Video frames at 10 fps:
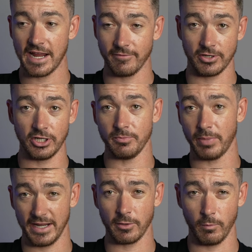have good
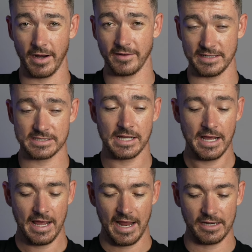bike awareness.
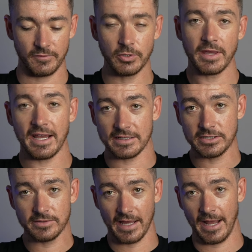And if you can't
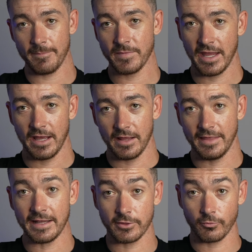do that,
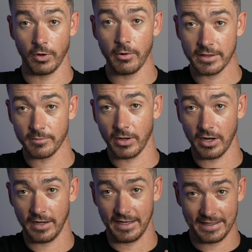then throwing the
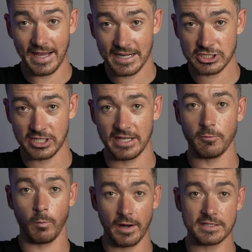bar and catching
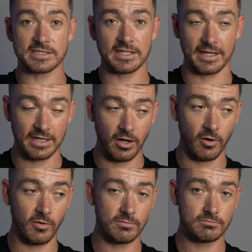it where it's going to
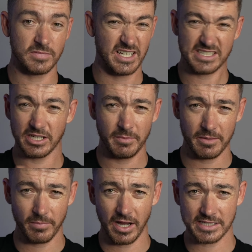go is going to be
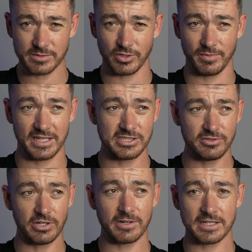impossible because you
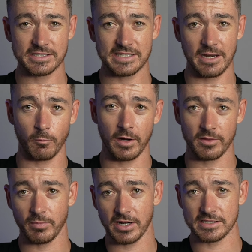don't understand where the
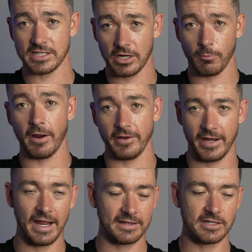bars are, where your
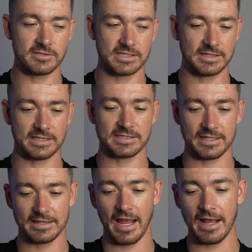hand goes, and things
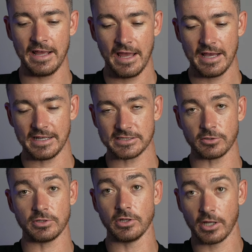like that. And so
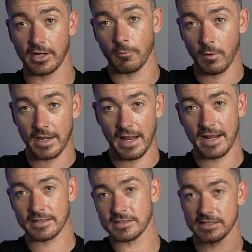learning
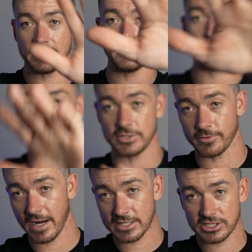one-handers in different
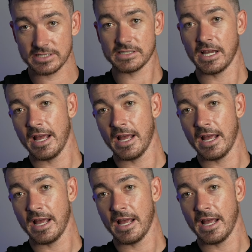directions